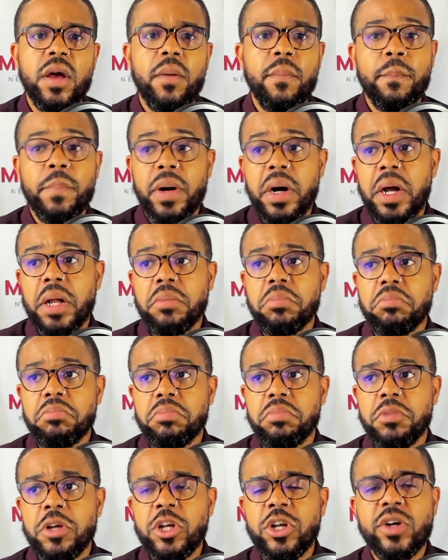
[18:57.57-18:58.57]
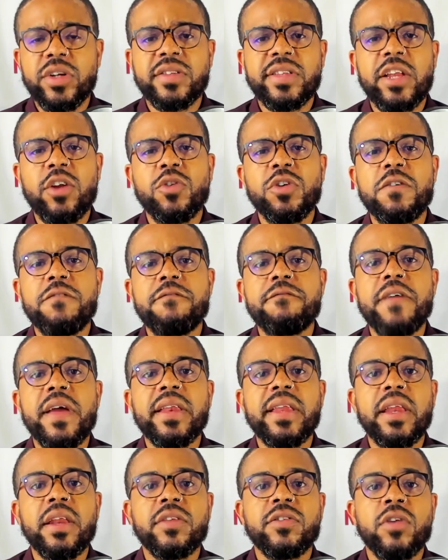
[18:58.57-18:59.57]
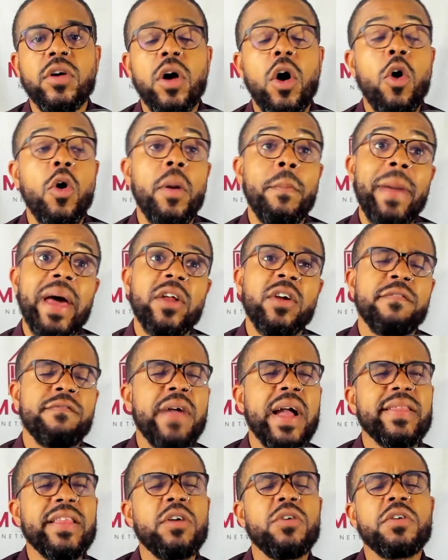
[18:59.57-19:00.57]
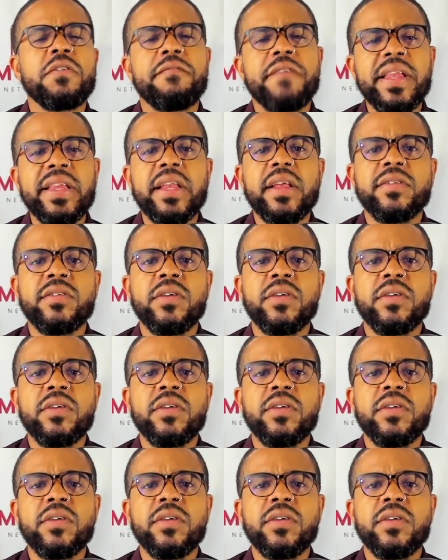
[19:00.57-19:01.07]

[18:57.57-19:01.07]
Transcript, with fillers: But you notice they don't defend Nina Turner. Oh, matter of fact, they don't defend Nina